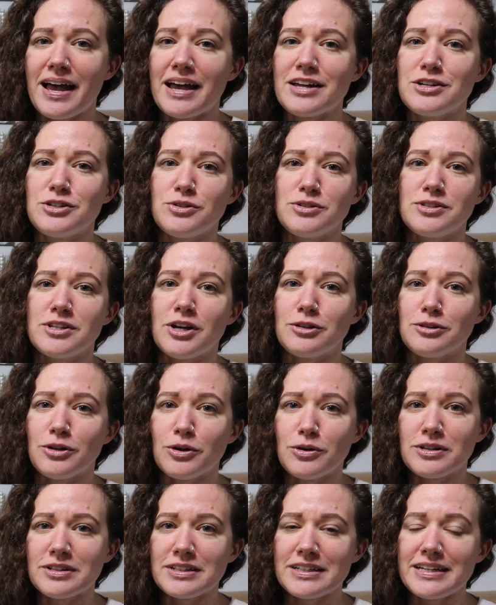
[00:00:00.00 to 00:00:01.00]
I do sell
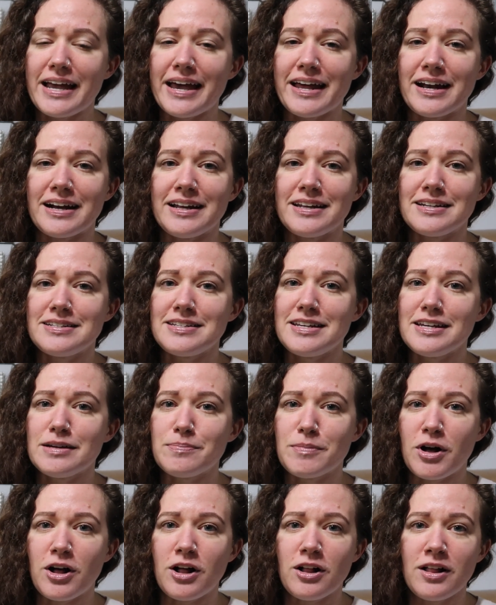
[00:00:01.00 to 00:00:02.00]
locally at an antique
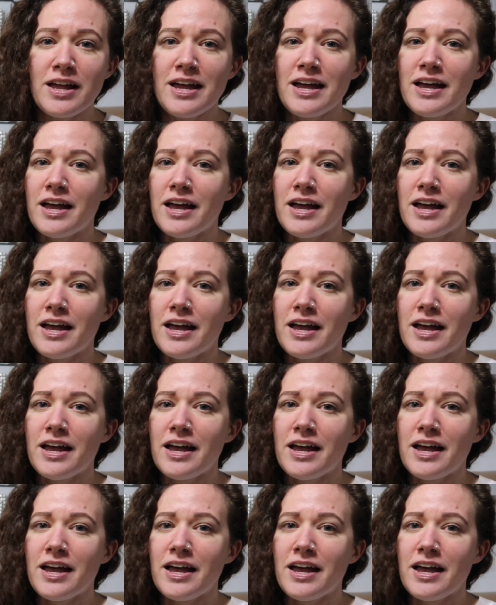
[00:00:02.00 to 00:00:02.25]
mall,